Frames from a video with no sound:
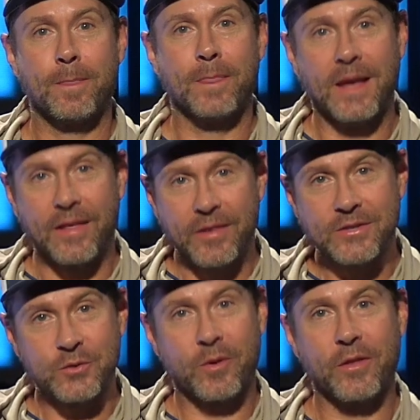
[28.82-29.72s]
And this
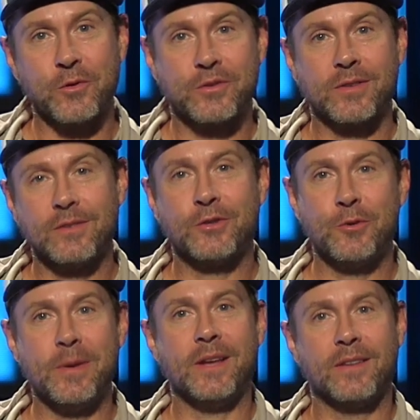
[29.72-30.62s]
is where those two
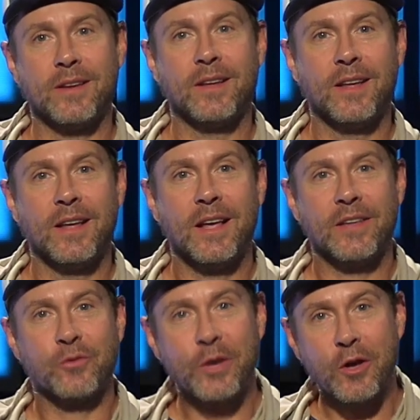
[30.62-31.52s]
meet.
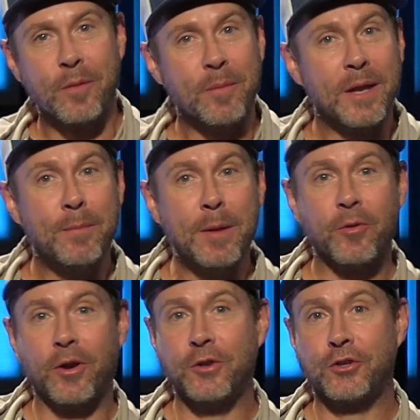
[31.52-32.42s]
So we know that many
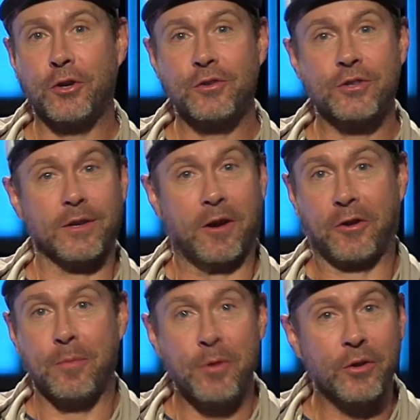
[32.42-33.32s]
people in our church and our
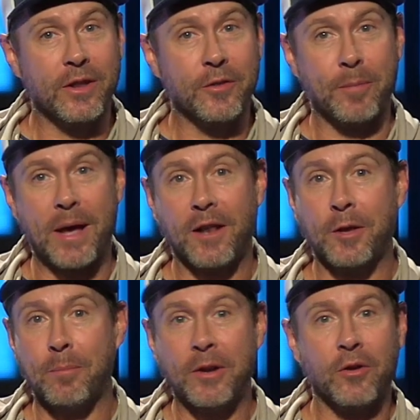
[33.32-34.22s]
community, they're
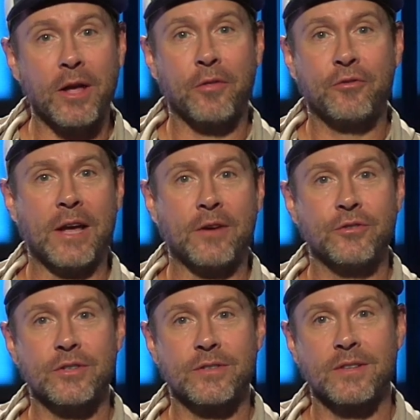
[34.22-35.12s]
battling mental health
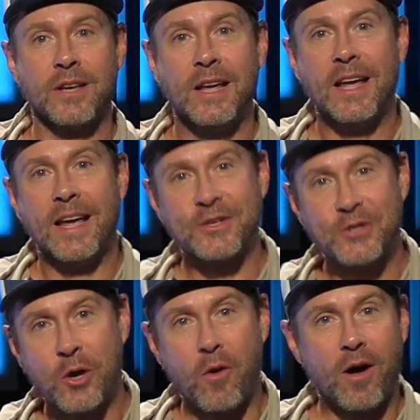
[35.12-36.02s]
challenges. And
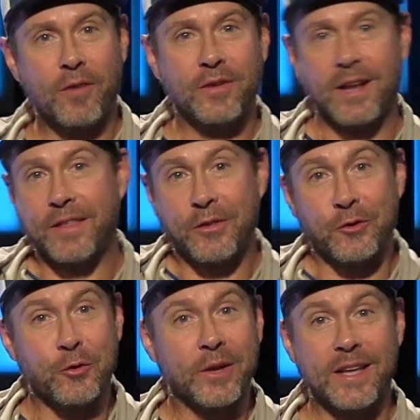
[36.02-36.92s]
so often, I think they're
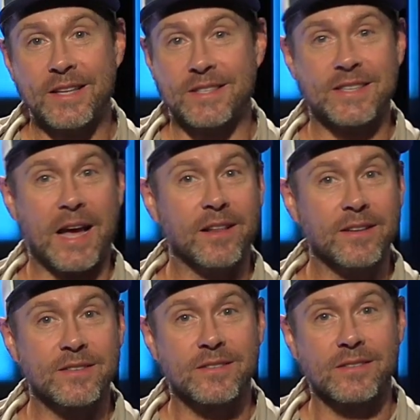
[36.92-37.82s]
doing it in
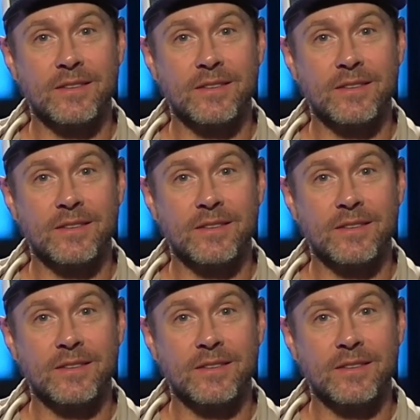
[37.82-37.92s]
silence,